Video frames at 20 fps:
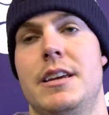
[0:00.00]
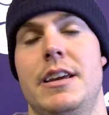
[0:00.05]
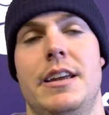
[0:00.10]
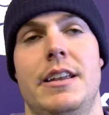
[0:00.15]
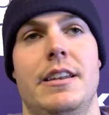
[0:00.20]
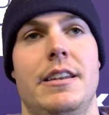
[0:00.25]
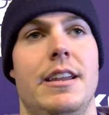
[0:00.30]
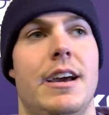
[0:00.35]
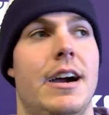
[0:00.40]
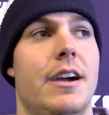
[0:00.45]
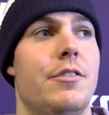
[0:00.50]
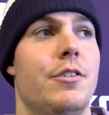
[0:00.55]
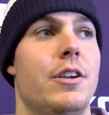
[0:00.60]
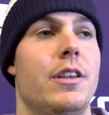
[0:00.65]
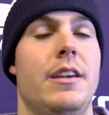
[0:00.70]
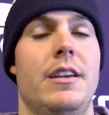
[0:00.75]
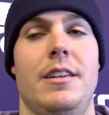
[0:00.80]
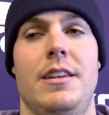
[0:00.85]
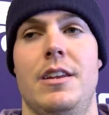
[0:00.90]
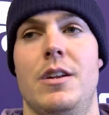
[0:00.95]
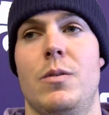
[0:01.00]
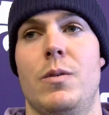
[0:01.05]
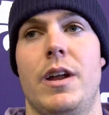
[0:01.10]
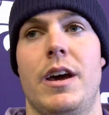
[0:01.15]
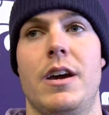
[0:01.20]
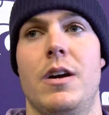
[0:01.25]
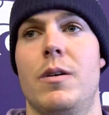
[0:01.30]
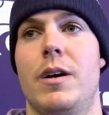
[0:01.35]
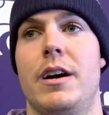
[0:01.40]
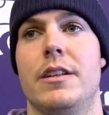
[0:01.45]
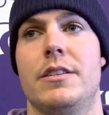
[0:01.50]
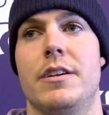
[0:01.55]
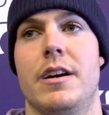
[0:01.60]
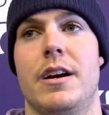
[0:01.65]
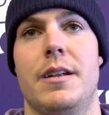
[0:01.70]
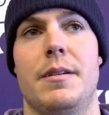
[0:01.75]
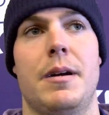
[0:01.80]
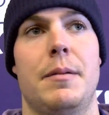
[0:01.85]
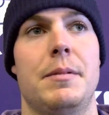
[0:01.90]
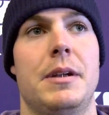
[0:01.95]
And I really, you know, when I go out there,
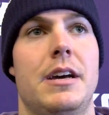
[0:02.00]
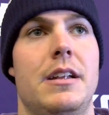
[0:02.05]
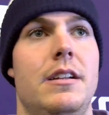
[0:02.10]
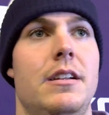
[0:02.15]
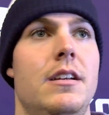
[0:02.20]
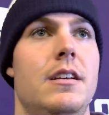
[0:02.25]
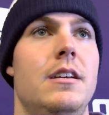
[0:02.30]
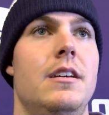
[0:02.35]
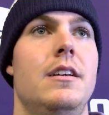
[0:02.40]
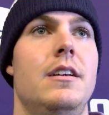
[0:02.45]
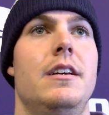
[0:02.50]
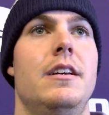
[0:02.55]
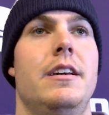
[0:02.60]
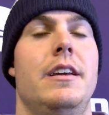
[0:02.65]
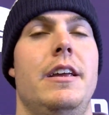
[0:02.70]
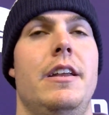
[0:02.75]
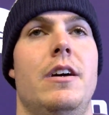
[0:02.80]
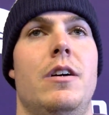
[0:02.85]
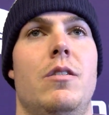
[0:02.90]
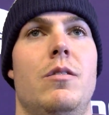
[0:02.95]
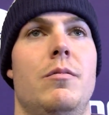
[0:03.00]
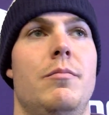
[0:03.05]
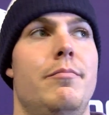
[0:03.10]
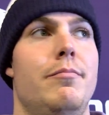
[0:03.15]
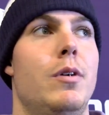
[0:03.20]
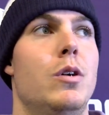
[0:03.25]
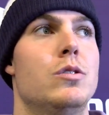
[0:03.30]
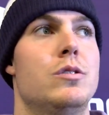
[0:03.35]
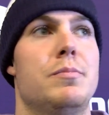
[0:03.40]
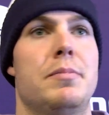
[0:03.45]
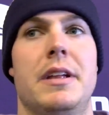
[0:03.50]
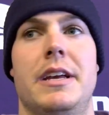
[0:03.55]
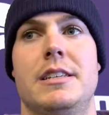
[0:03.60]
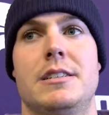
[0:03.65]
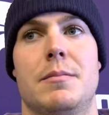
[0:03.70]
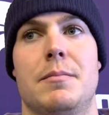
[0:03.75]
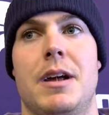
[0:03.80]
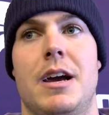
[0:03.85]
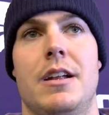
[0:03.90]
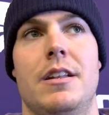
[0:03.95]
I'm not, you know, most
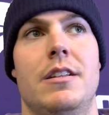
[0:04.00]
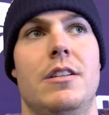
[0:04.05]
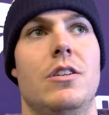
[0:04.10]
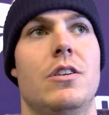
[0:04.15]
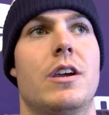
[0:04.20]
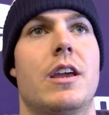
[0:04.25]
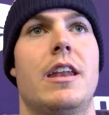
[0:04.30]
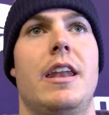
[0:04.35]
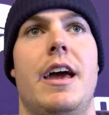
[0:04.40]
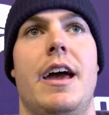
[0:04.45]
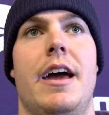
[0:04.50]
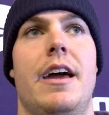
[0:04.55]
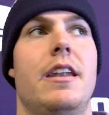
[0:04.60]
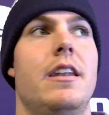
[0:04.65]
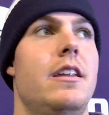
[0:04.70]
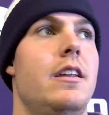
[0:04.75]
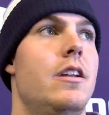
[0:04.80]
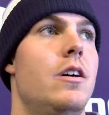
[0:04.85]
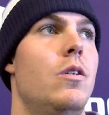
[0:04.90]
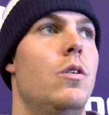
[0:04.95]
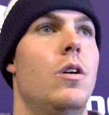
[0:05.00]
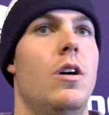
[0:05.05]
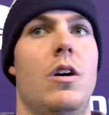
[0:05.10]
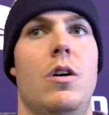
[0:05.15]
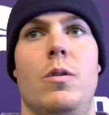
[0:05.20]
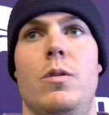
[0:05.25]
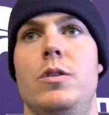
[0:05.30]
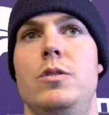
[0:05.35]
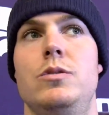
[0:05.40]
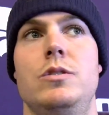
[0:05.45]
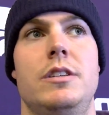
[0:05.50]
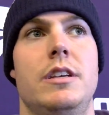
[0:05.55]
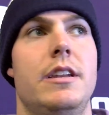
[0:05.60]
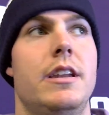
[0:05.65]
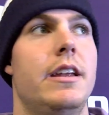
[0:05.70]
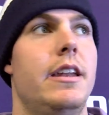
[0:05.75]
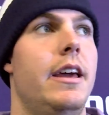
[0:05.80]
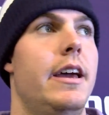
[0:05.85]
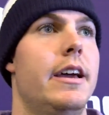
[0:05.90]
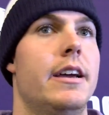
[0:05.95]
plays I'm not looking at, you know, oh, who's
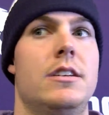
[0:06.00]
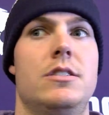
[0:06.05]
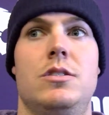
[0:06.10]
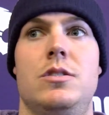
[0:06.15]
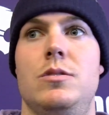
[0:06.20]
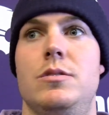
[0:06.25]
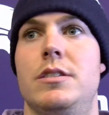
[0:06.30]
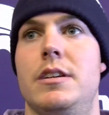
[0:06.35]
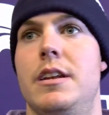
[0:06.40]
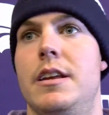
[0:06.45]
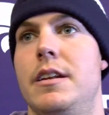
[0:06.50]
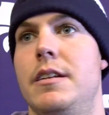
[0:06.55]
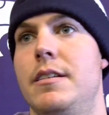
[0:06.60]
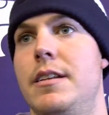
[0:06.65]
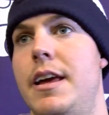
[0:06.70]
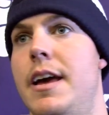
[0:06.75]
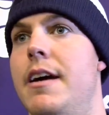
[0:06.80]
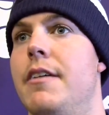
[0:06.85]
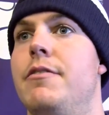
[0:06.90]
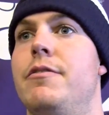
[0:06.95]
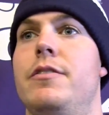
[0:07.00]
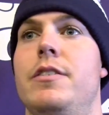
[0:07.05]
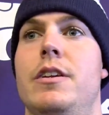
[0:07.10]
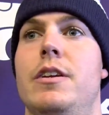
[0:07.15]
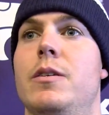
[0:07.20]
in at X, who's in at F.